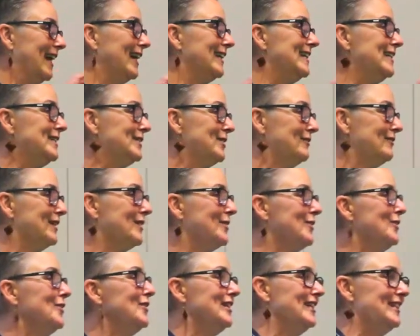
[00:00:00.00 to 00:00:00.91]
I need to
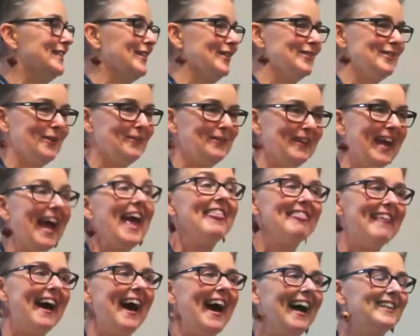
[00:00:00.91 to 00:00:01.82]
record it, so I'll
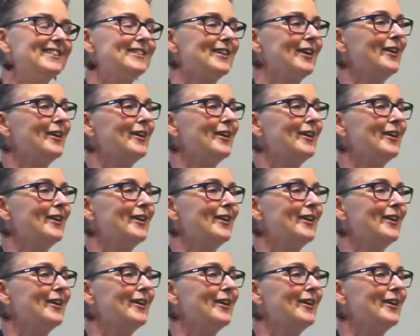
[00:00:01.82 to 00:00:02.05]
get that.